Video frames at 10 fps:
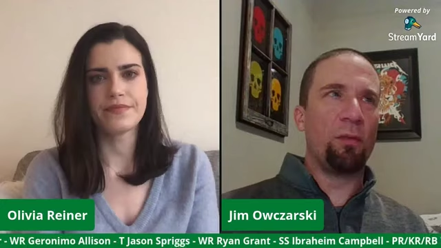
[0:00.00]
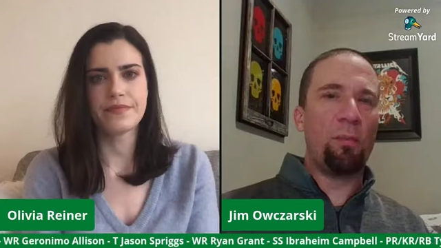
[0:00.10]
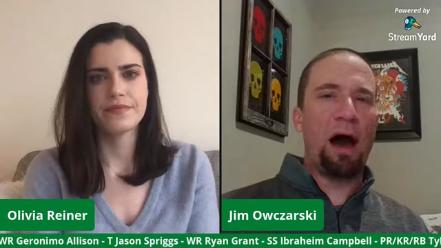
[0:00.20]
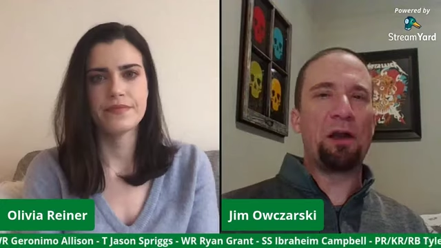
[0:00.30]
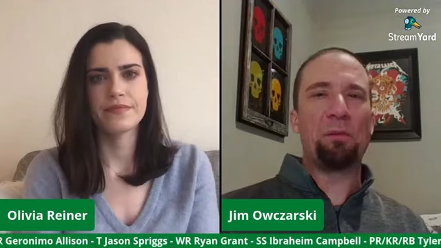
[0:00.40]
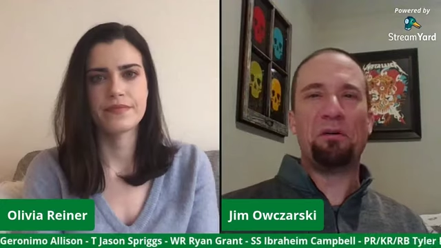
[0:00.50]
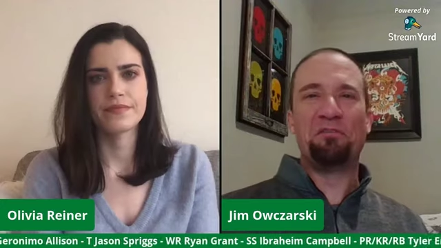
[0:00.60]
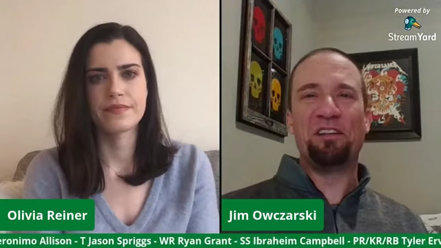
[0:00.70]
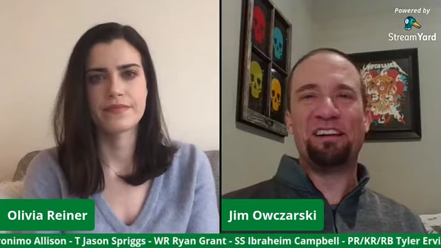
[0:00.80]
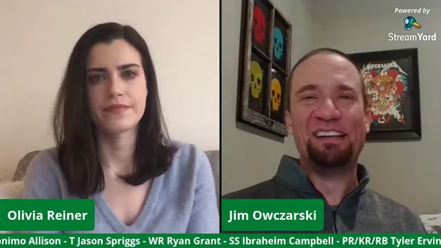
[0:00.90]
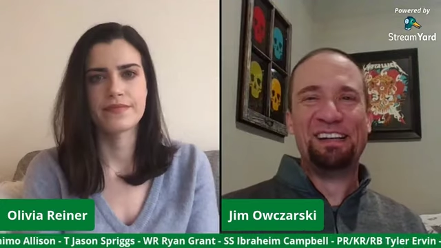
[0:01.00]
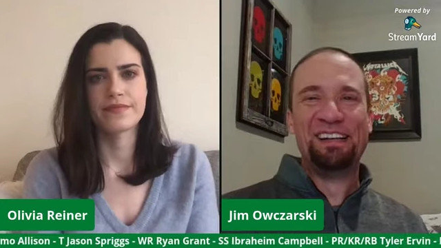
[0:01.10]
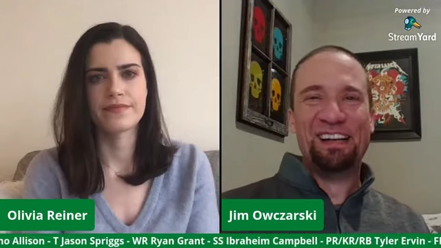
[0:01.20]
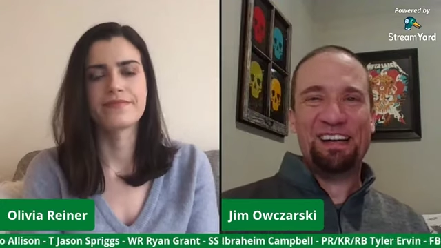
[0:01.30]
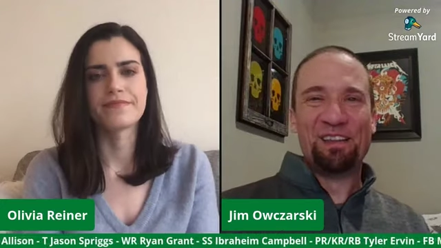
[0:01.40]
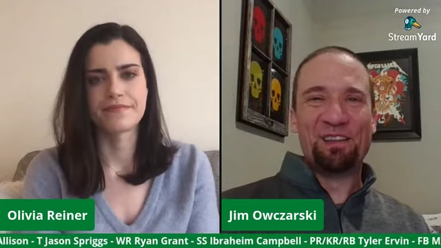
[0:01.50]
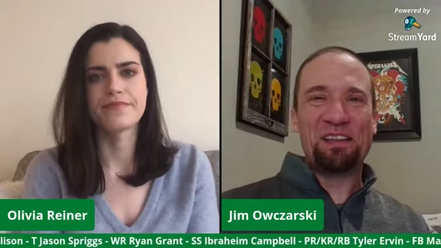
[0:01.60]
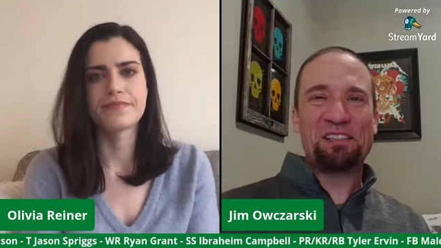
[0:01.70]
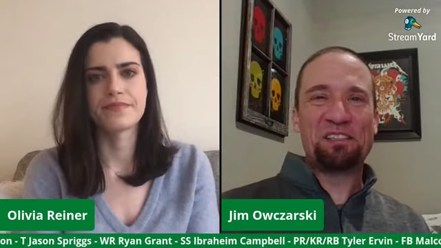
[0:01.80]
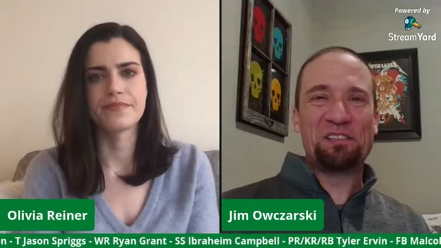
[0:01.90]
Speaker 1: the bottom of the the
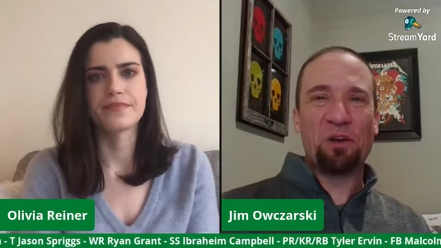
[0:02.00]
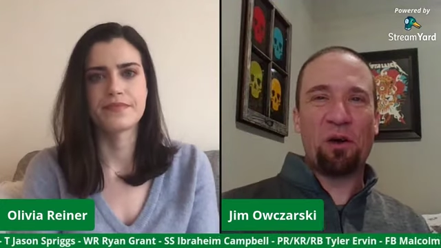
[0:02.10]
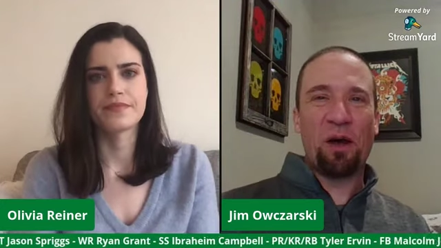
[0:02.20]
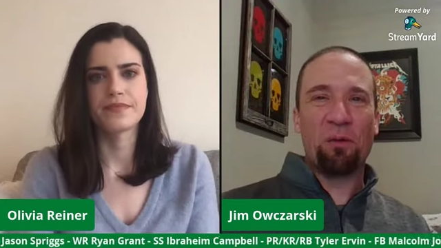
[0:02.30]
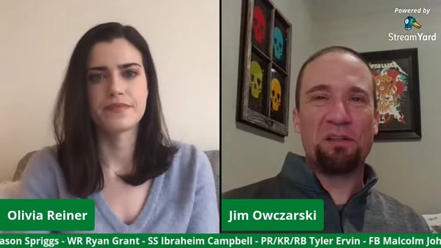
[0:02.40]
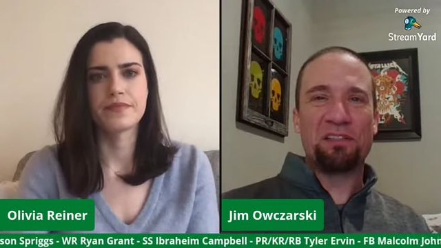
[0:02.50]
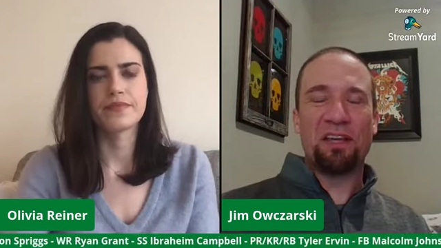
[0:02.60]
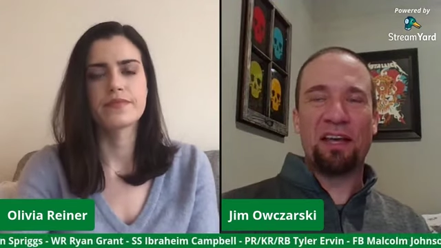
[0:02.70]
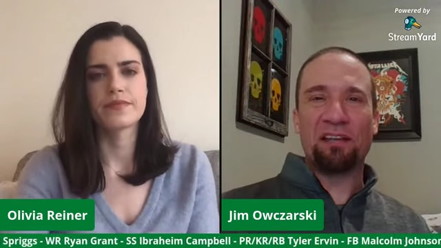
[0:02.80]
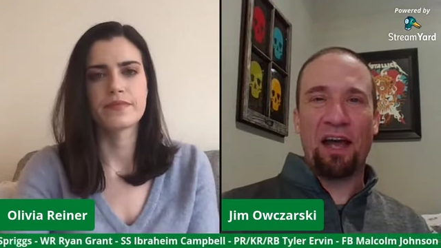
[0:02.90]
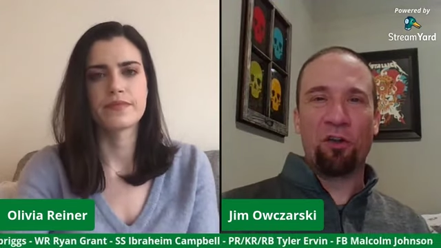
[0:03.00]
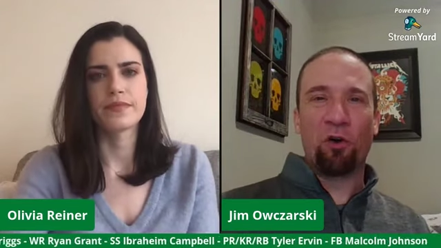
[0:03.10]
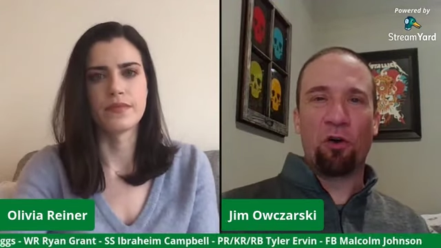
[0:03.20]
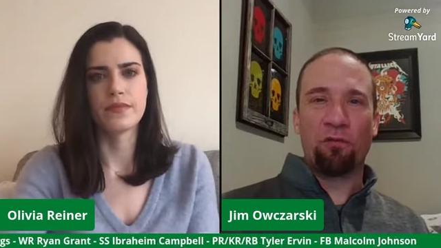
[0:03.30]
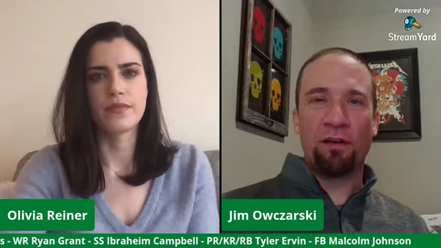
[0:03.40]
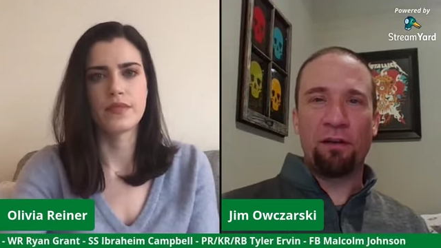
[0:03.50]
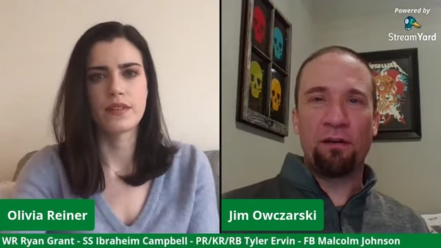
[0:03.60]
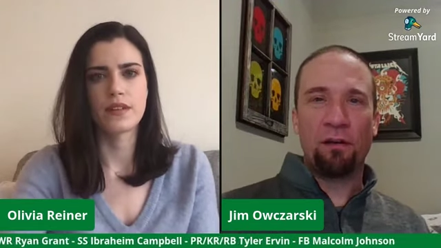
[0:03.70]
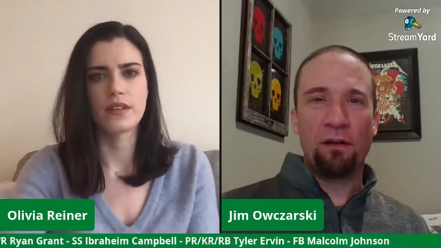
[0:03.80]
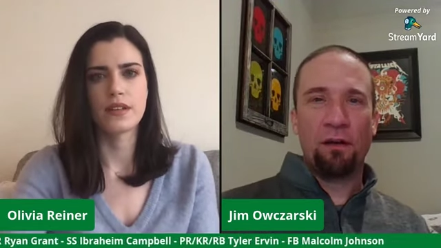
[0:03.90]
list. So I would say Tyler Ervin,
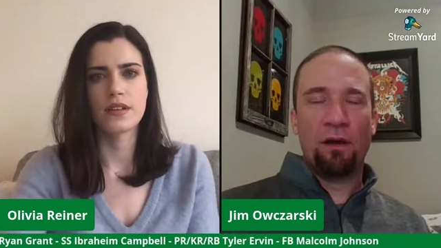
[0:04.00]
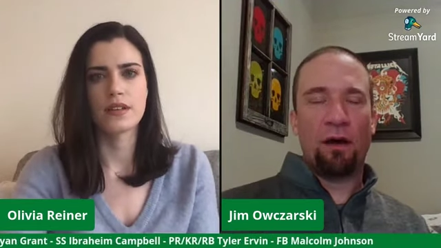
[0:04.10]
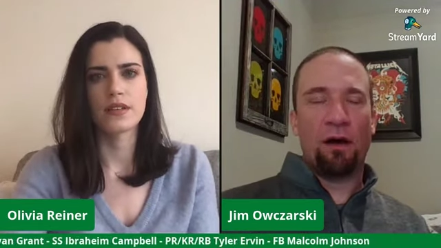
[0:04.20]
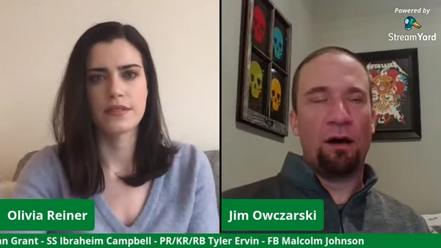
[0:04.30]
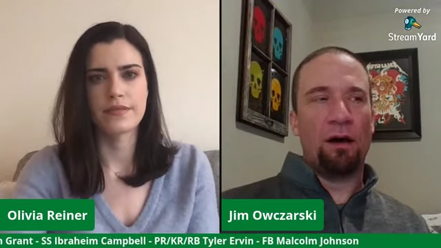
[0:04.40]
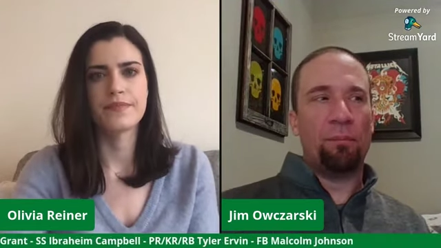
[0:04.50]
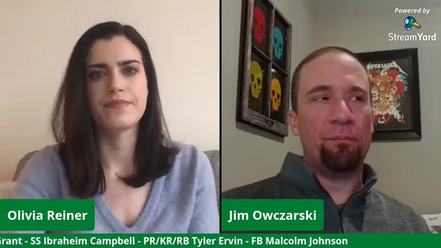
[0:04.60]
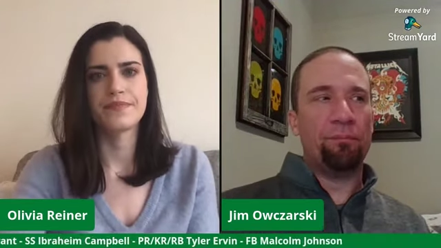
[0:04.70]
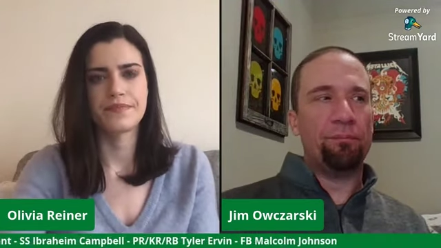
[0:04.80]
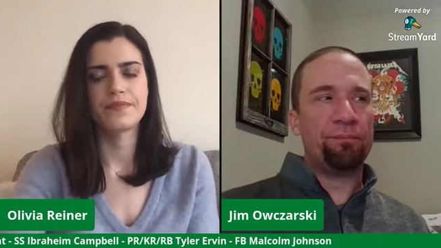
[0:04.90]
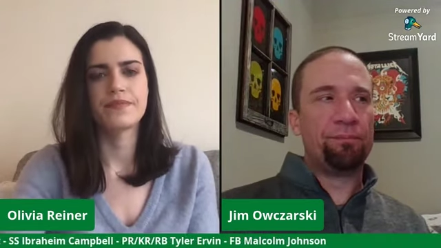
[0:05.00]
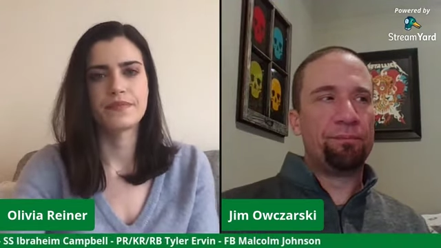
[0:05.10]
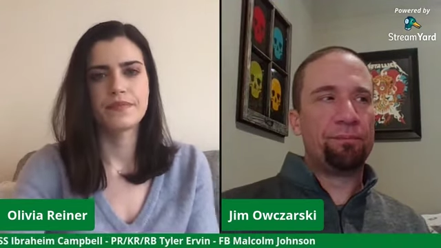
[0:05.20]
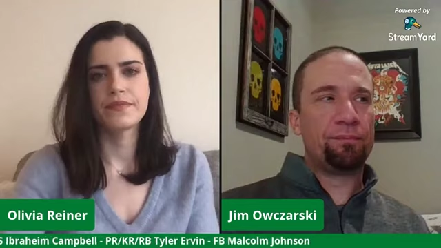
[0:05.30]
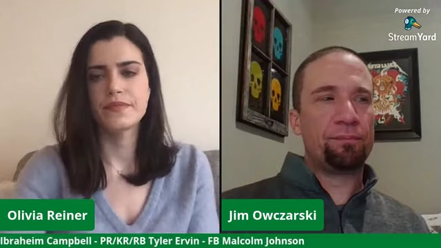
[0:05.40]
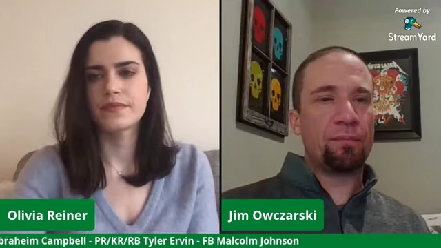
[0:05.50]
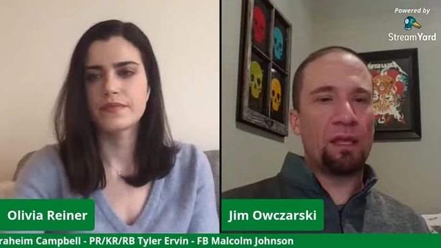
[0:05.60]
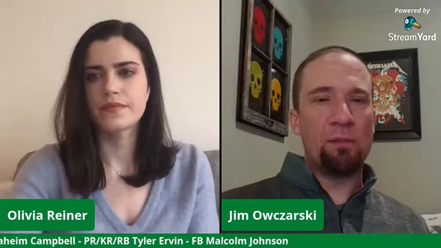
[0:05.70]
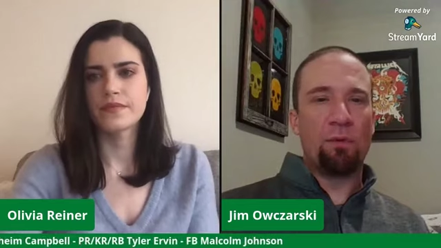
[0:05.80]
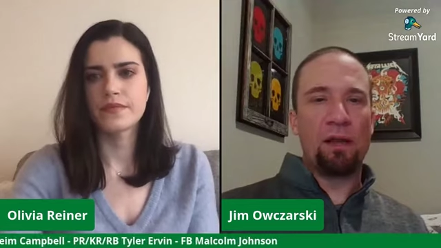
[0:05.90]
um,
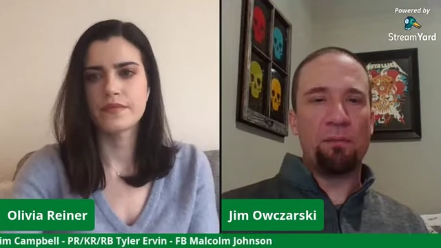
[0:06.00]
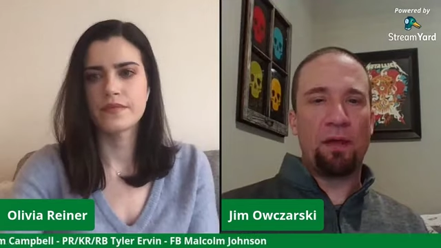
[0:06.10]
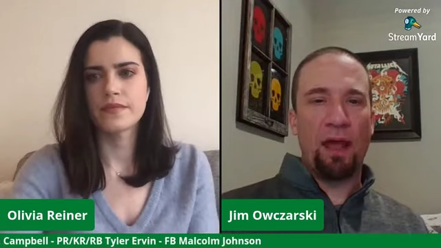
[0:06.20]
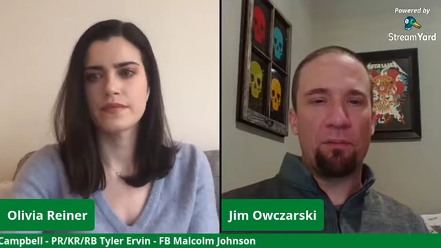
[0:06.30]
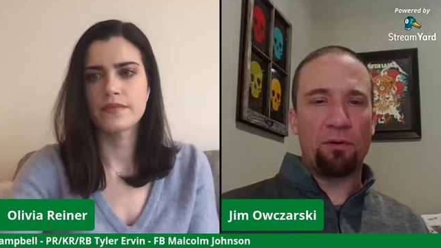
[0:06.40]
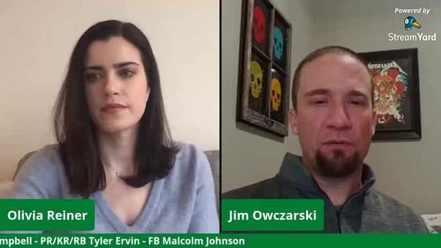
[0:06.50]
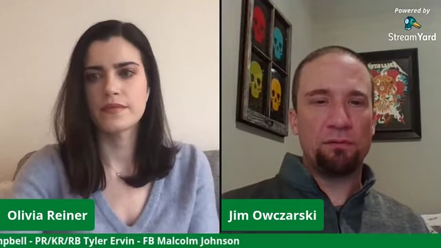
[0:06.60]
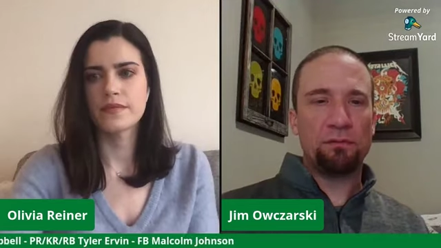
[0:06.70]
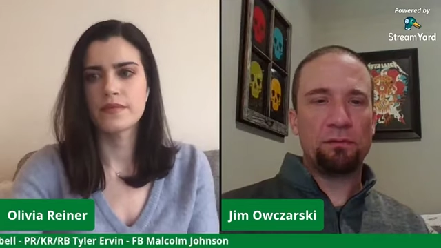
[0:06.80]
Ibraheim Campbell,